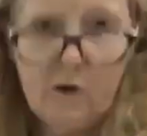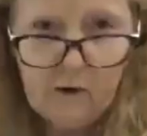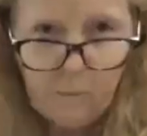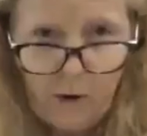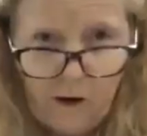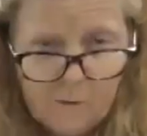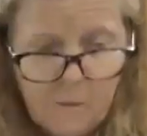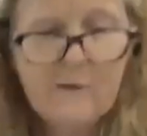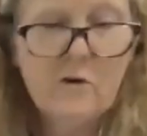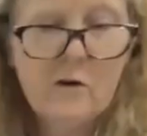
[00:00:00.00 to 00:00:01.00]
good
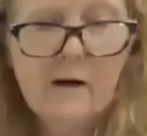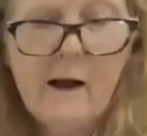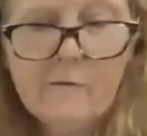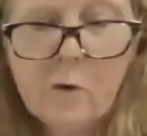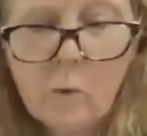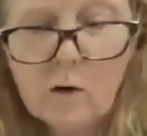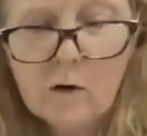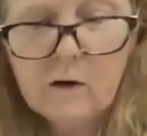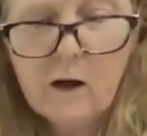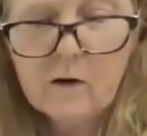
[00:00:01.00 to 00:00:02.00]
prospect. You're going to have to work
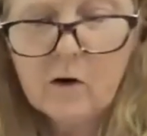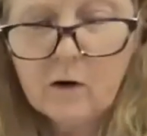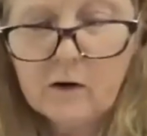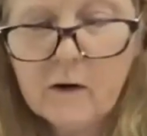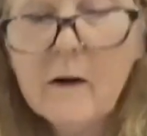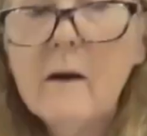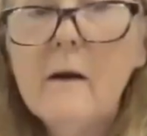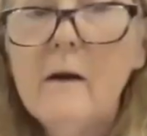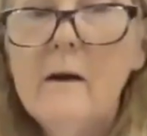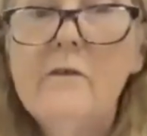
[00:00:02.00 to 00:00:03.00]
a lot harder
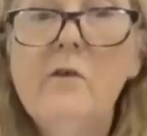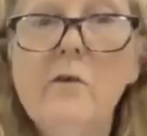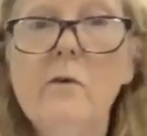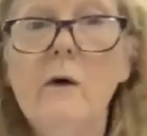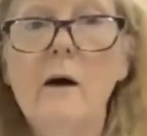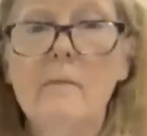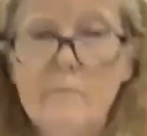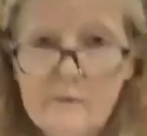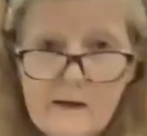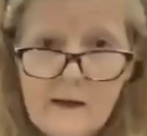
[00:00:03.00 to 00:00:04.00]
to
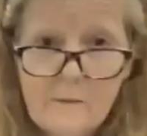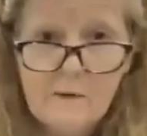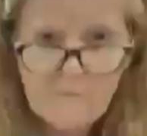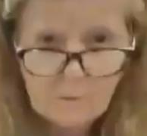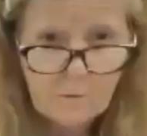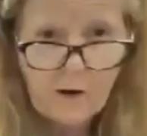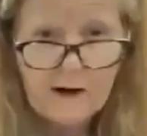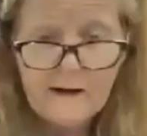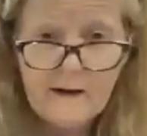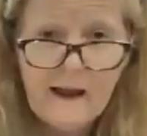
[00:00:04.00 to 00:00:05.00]
keep it from
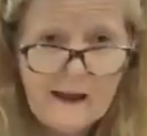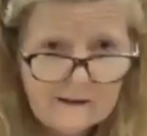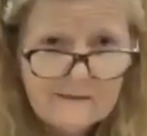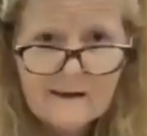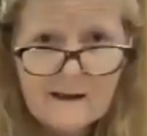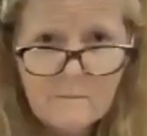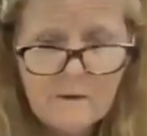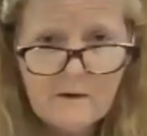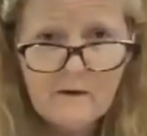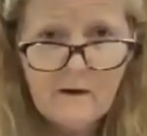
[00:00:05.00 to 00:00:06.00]
breaking and to keep
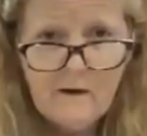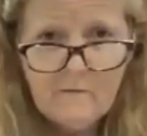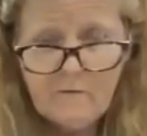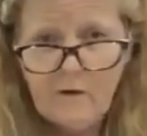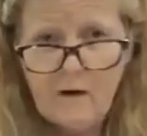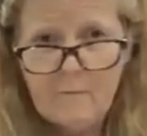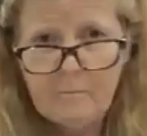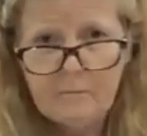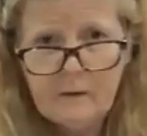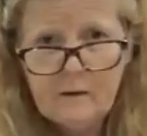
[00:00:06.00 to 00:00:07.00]
it
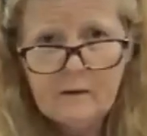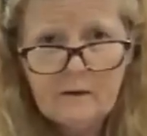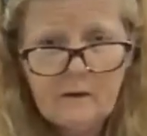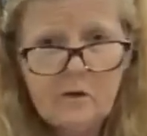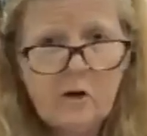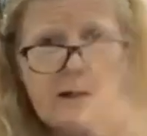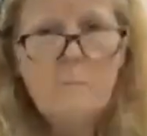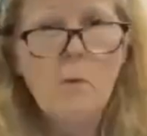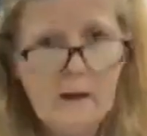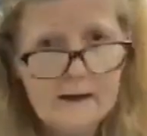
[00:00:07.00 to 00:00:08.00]
from looking
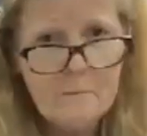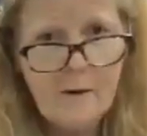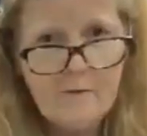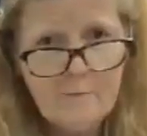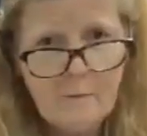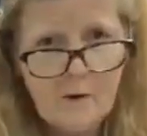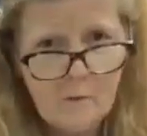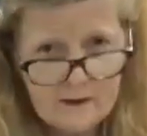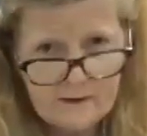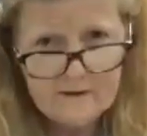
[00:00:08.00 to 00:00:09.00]
more like a puffball
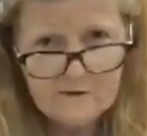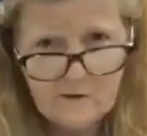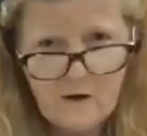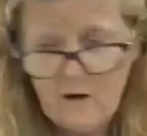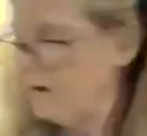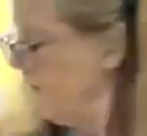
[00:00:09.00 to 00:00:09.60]
when it gets long.